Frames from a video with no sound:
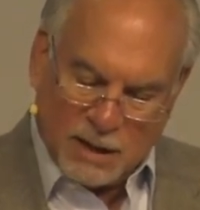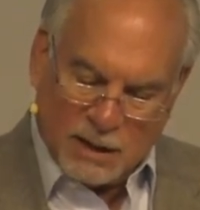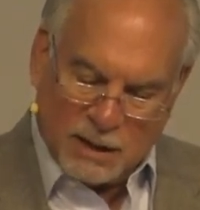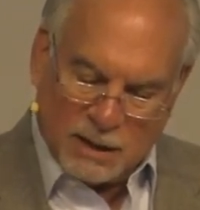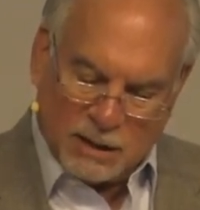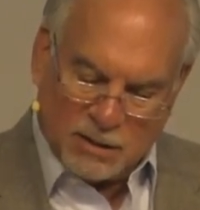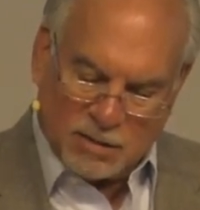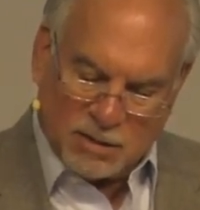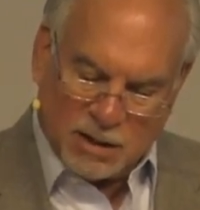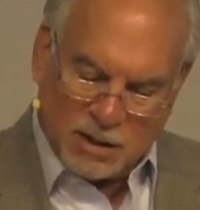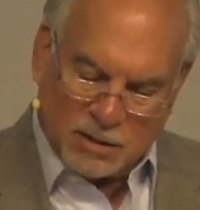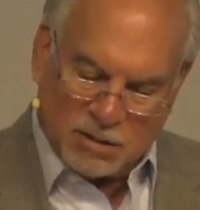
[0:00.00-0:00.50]

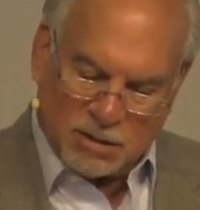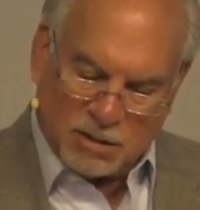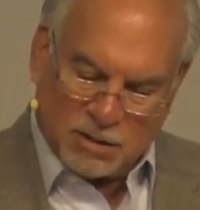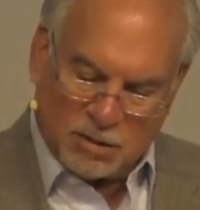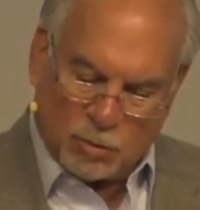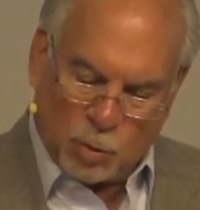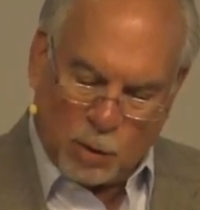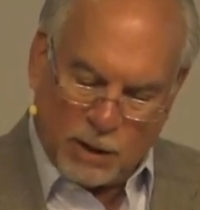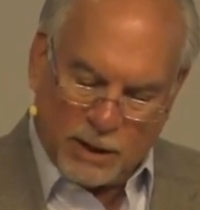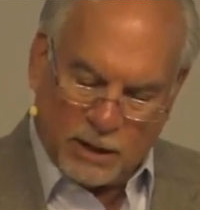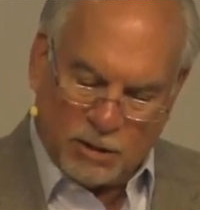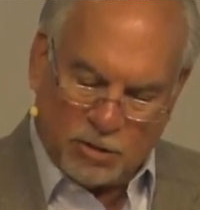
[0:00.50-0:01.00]
He says in
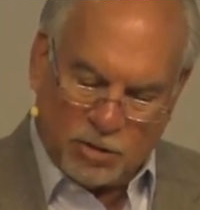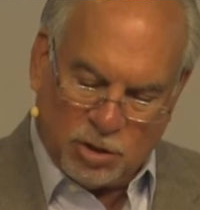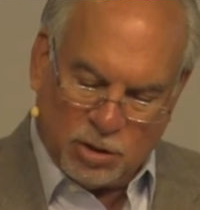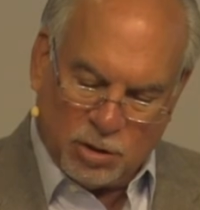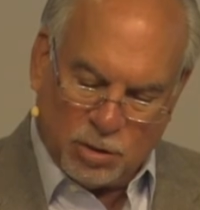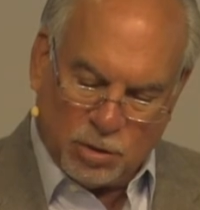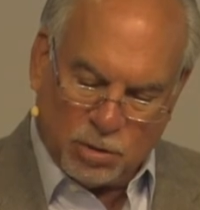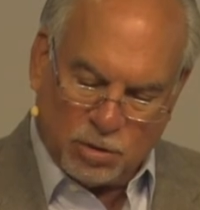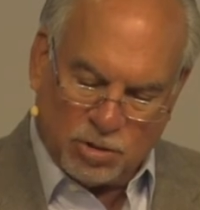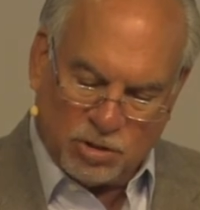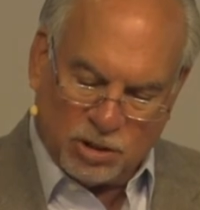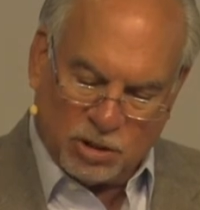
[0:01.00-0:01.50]

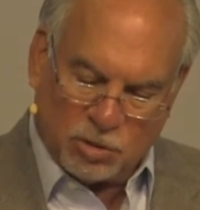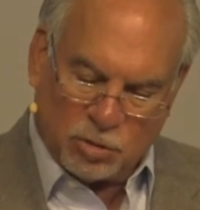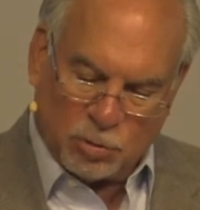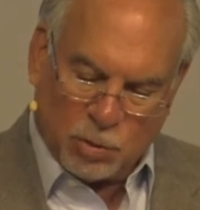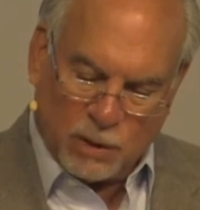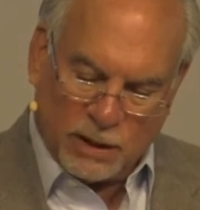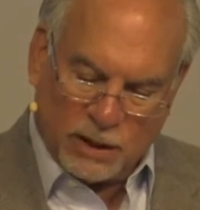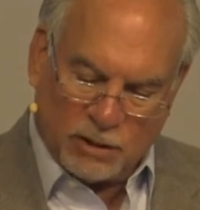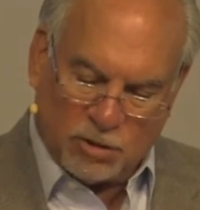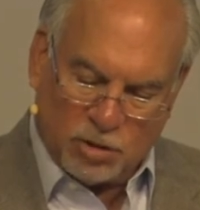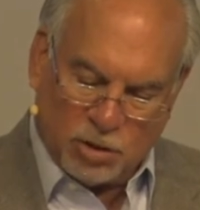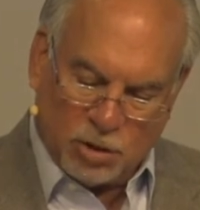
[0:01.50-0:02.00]

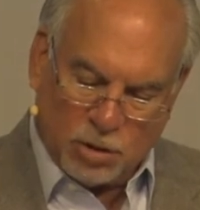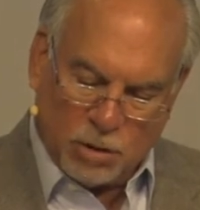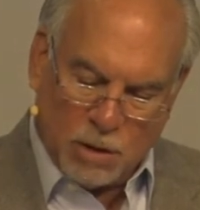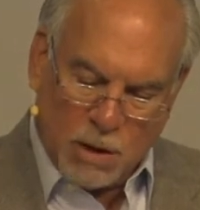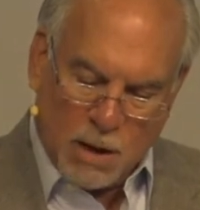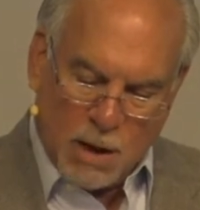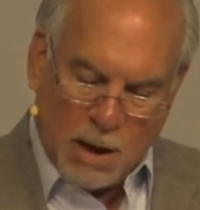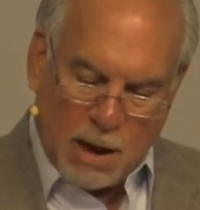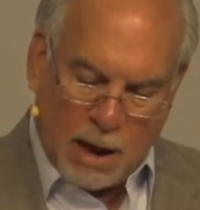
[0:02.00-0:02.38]
6:22,